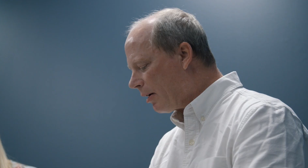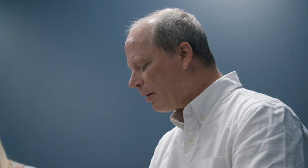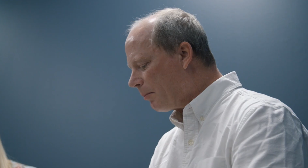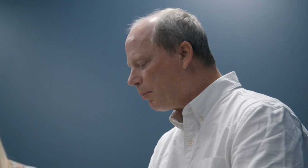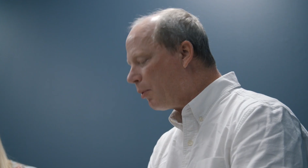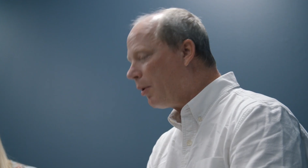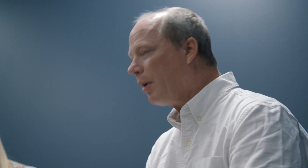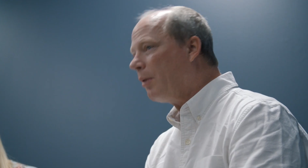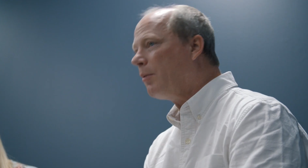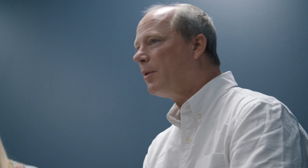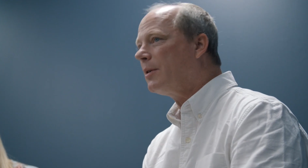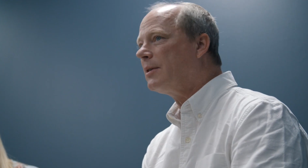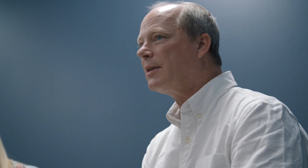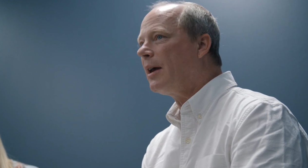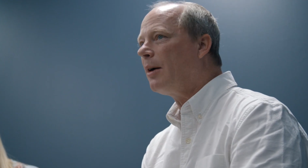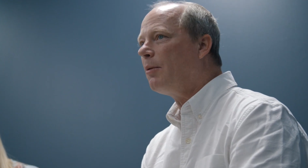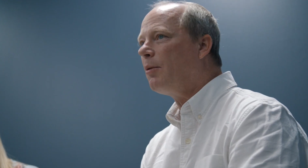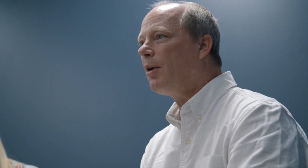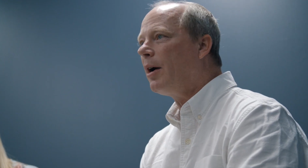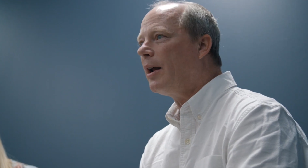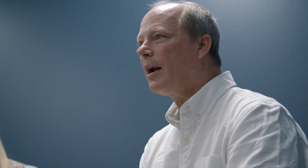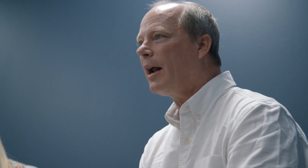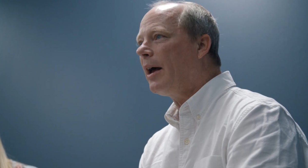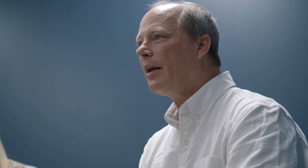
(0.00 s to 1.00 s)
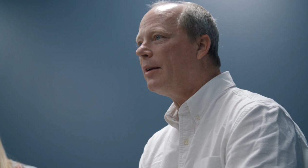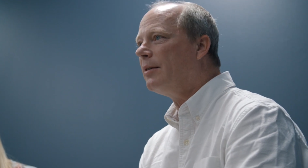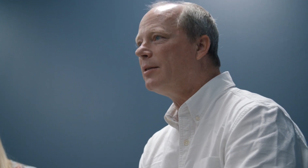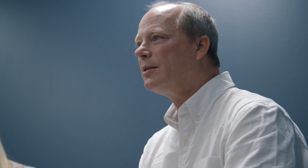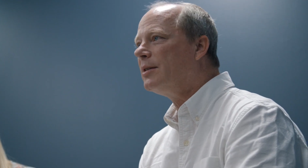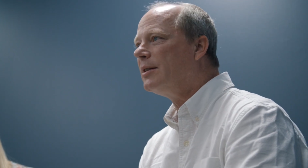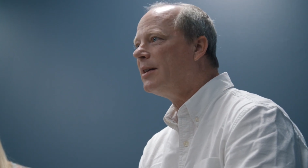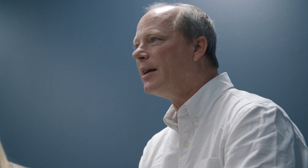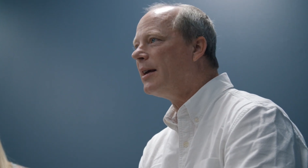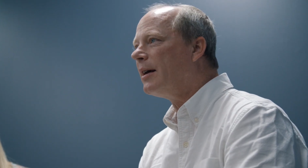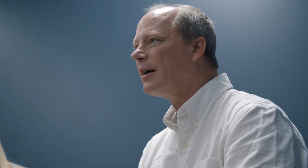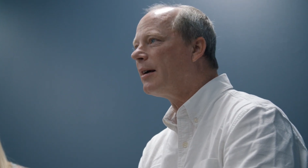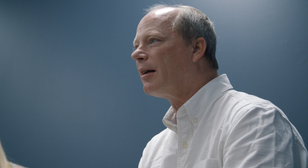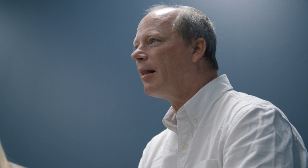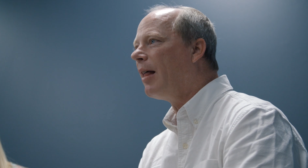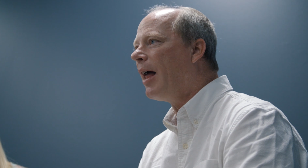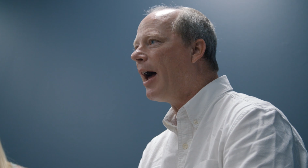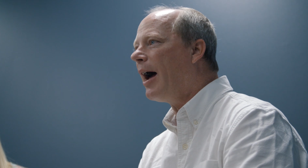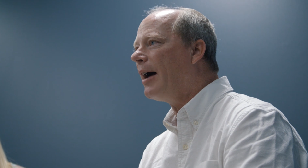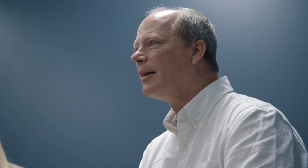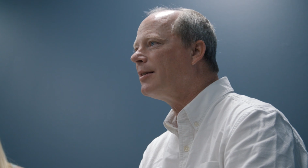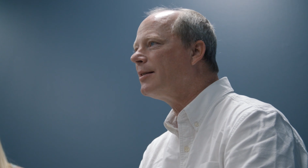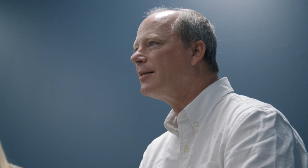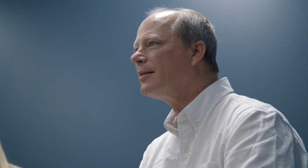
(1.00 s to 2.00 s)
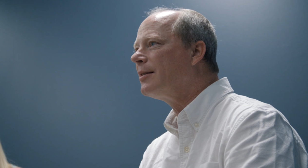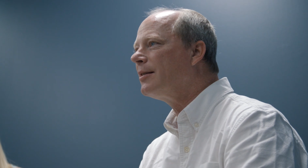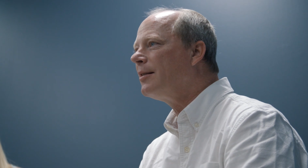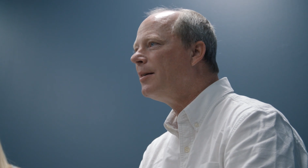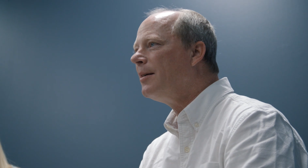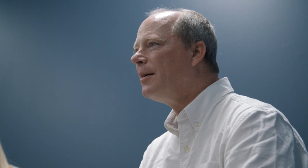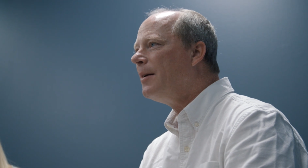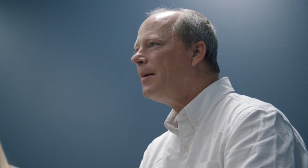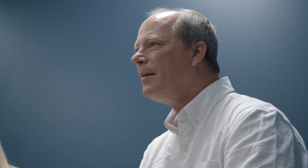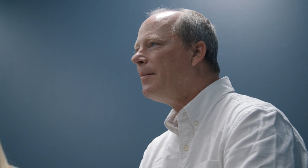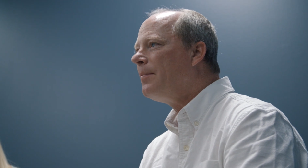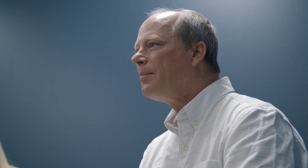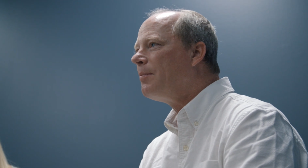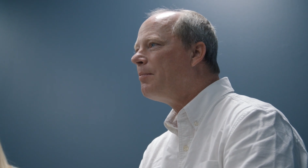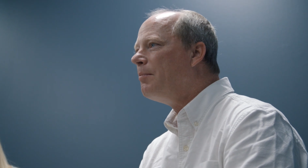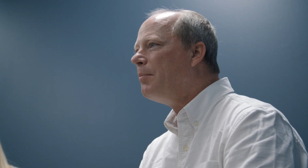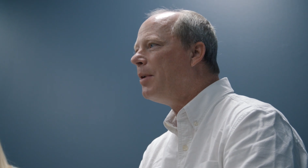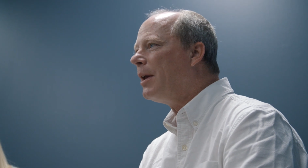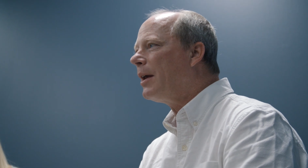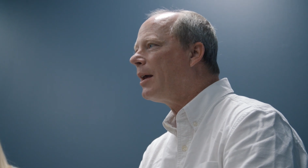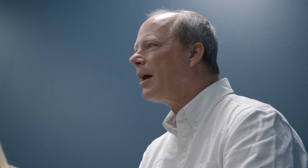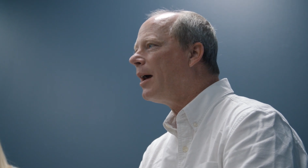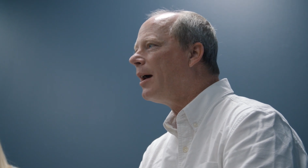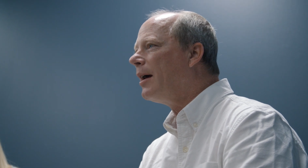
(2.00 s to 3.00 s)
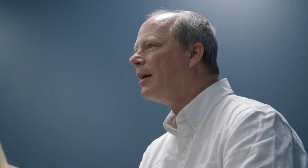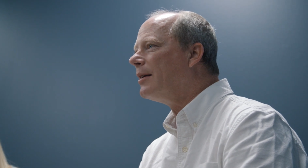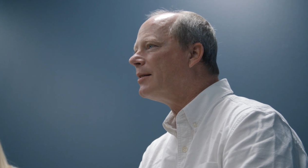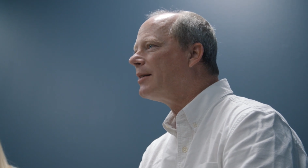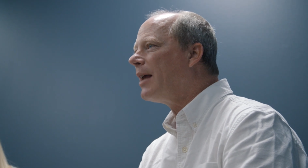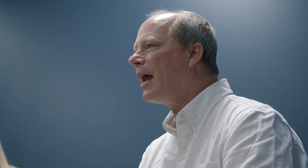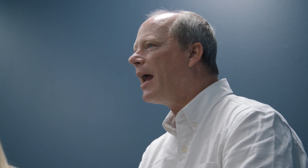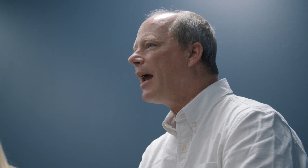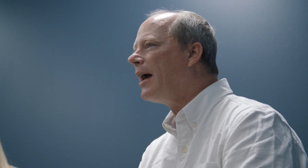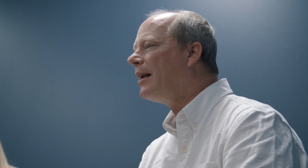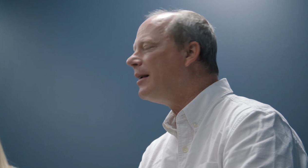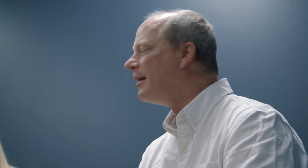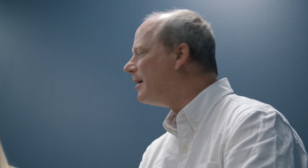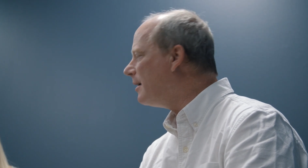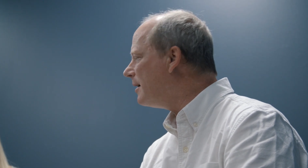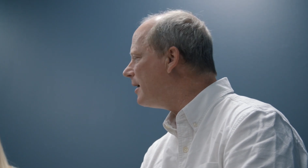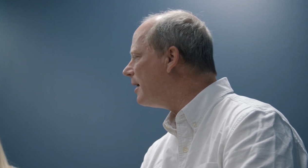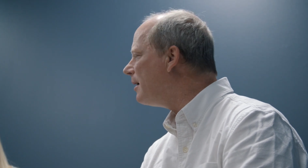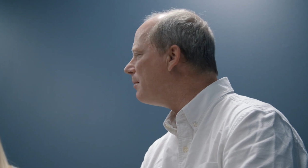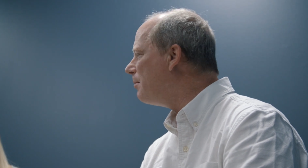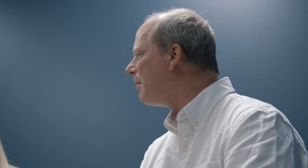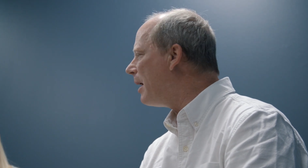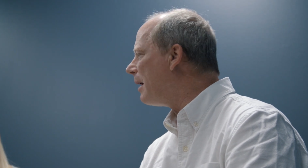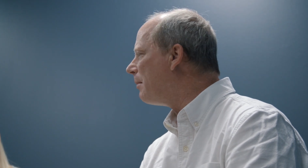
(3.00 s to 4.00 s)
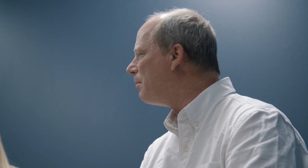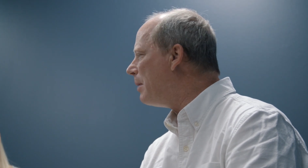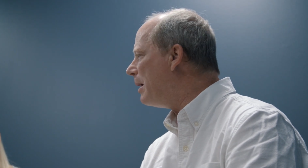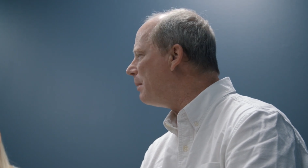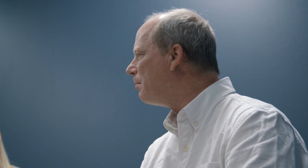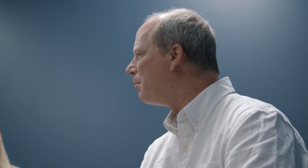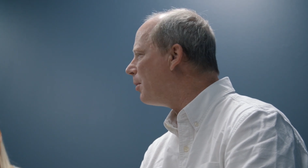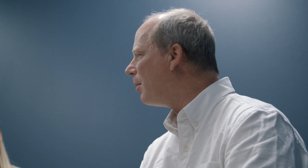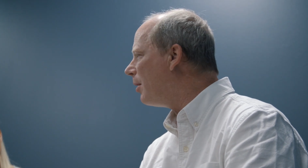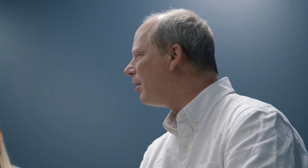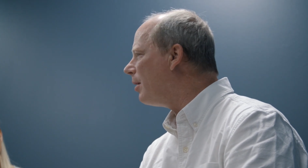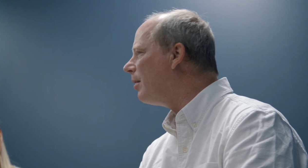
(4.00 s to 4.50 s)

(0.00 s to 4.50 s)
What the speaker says: been Christians before and stepped away from the faith and are looking to kind of start anew.